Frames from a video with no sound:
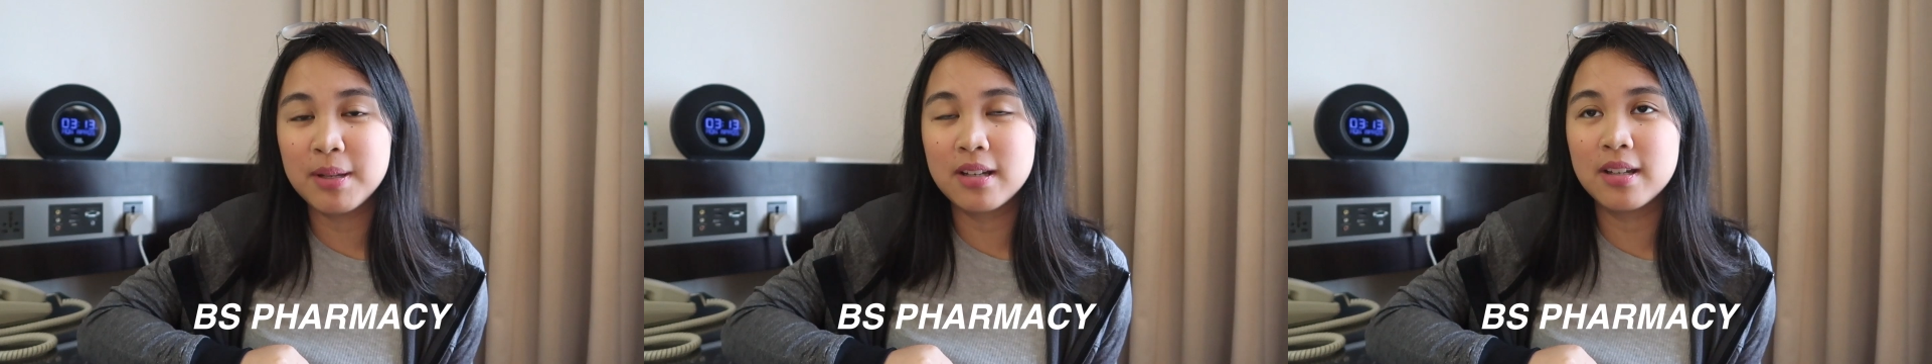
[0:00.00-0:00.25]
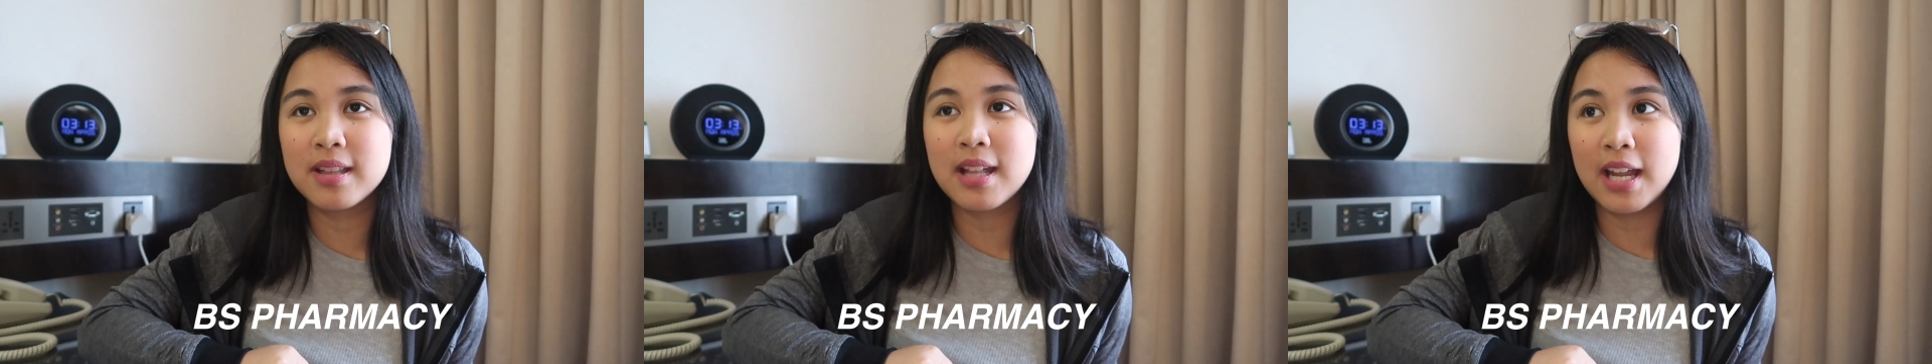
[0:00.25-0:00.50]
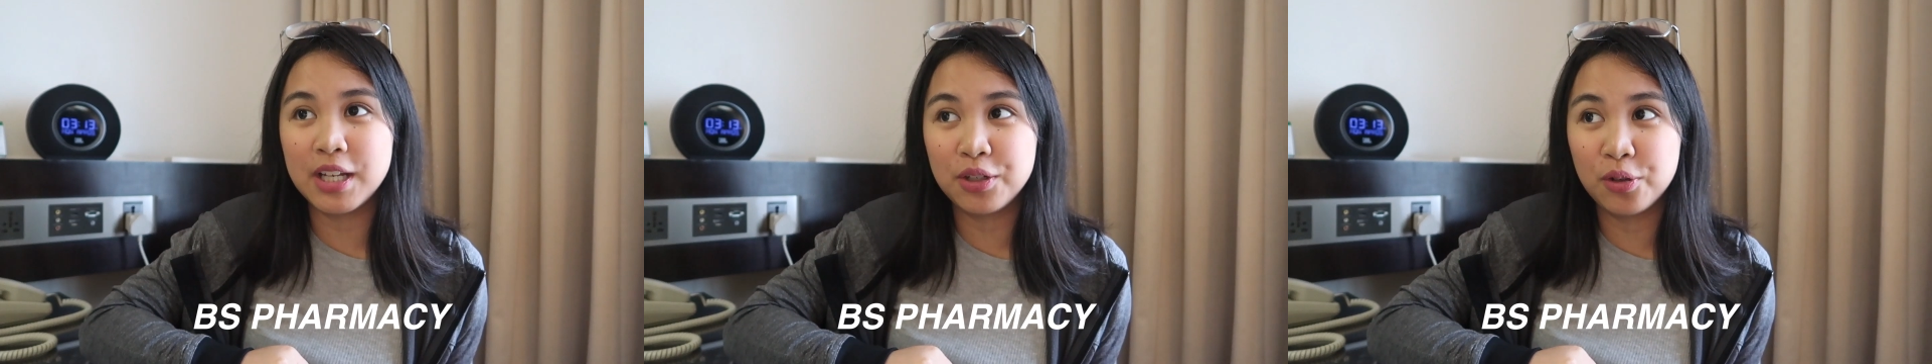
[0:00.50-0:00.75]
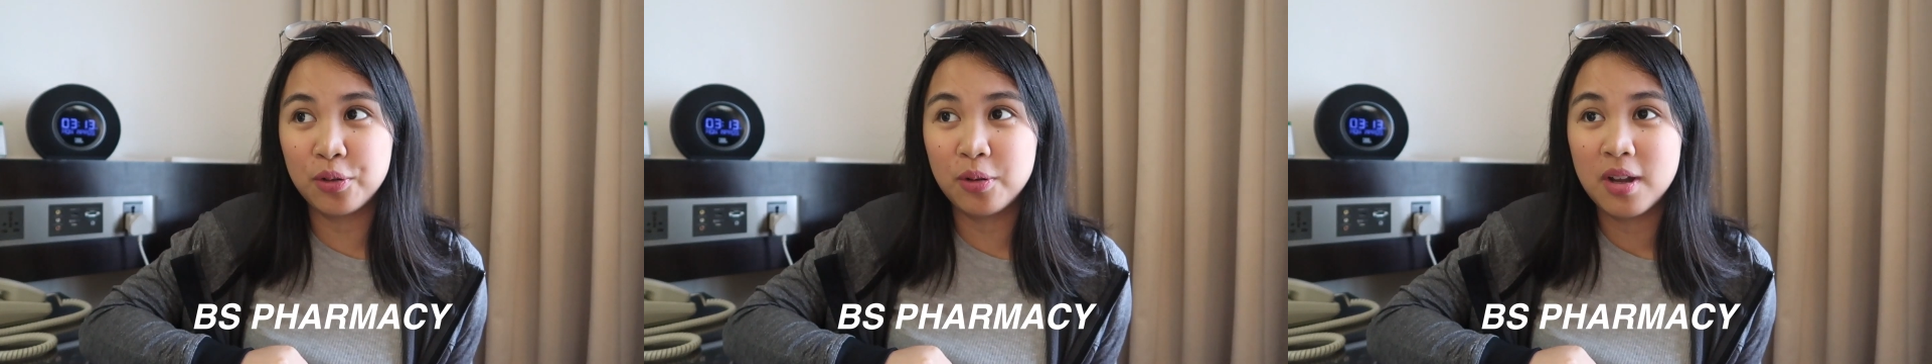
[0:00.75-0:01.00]
because I
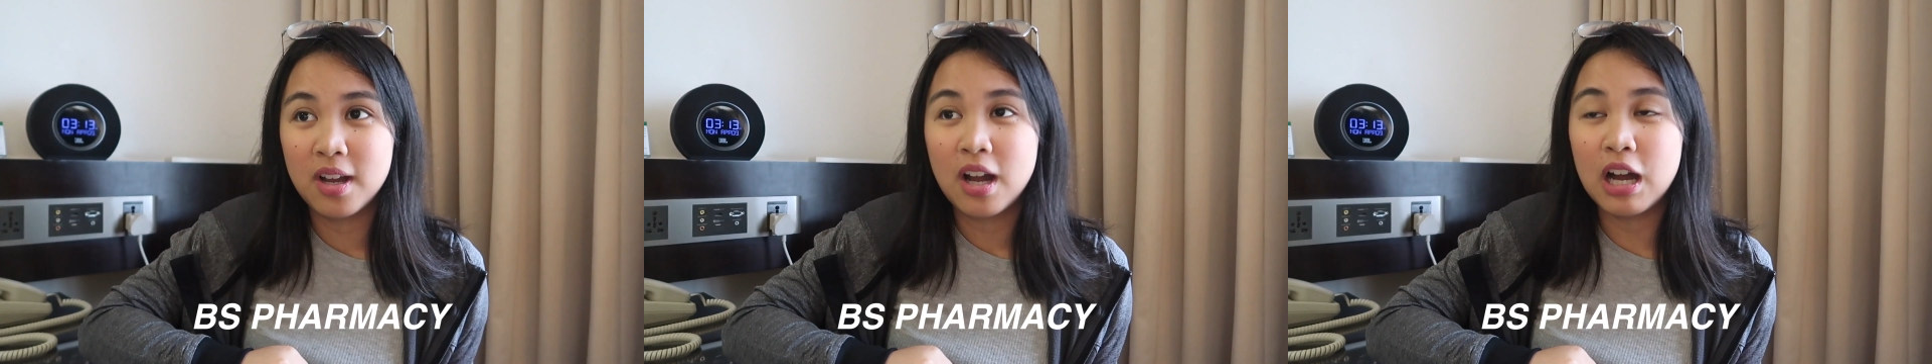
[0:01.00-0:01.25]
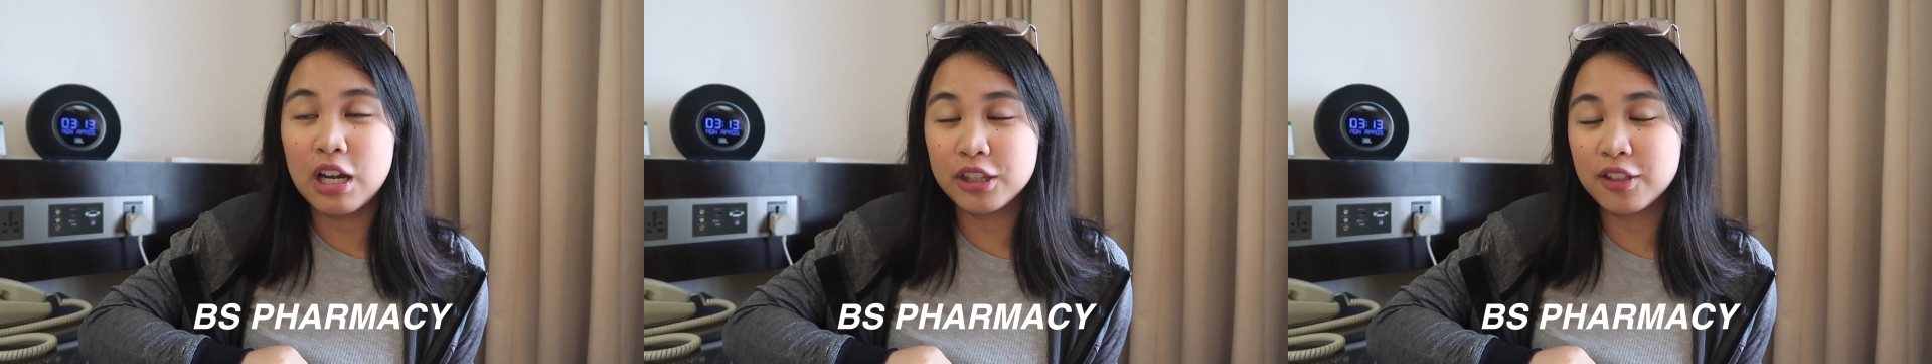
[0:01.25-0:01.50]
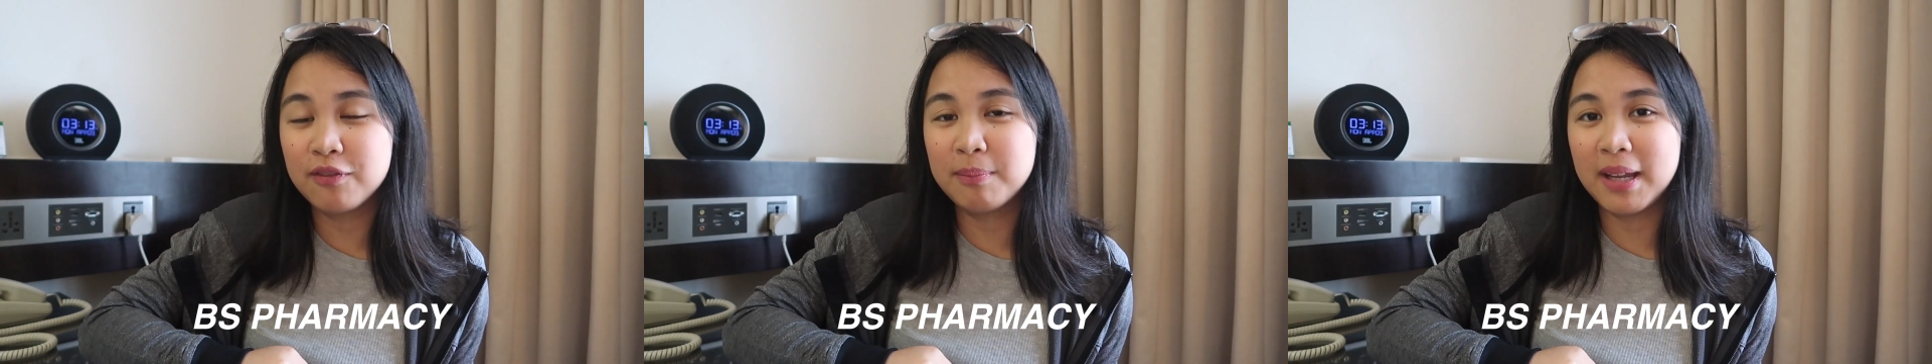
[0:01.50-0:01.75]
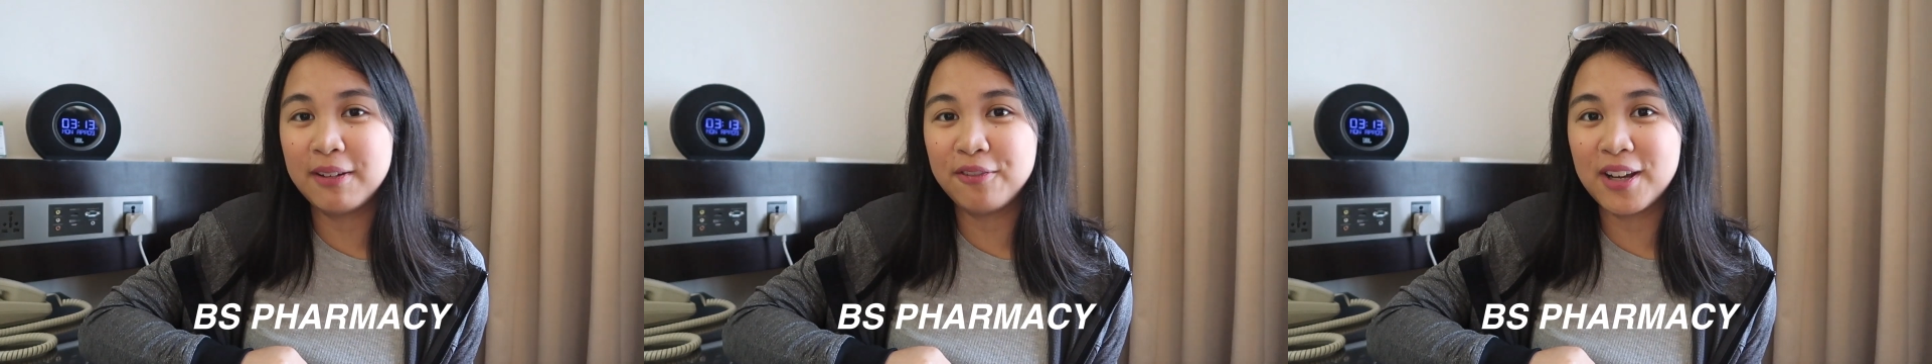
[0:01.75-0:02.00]
know a lot of
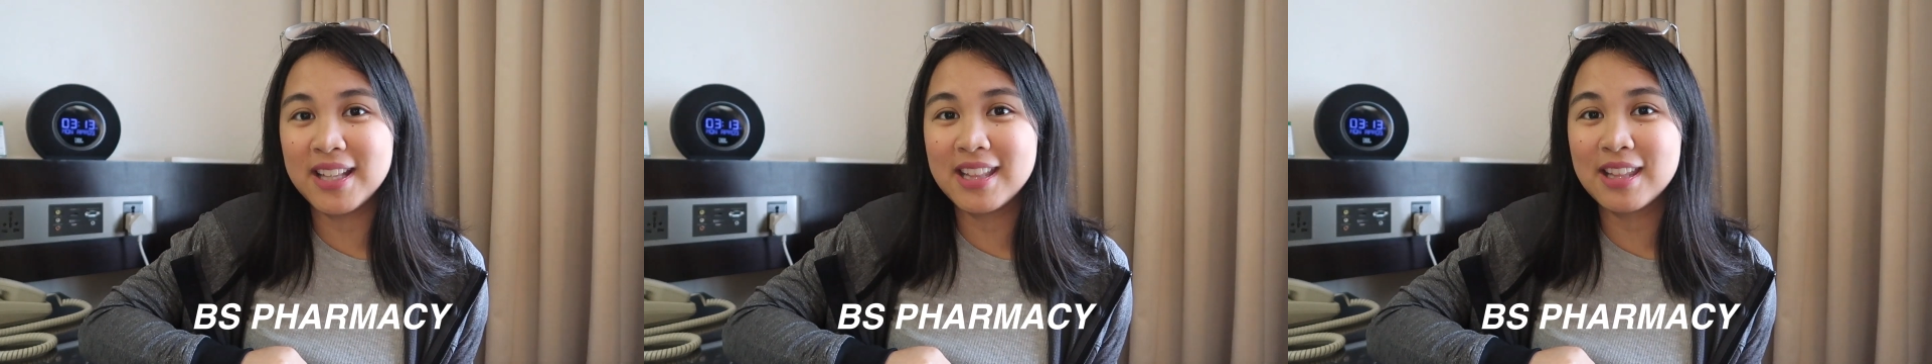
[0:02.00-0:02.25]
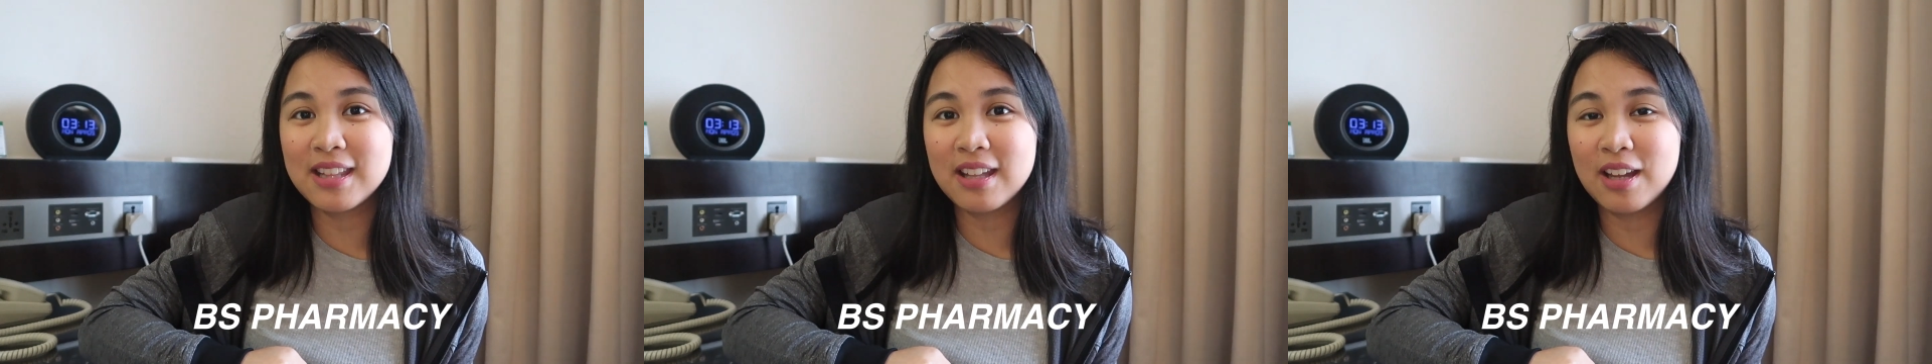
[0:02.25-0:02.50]
my friends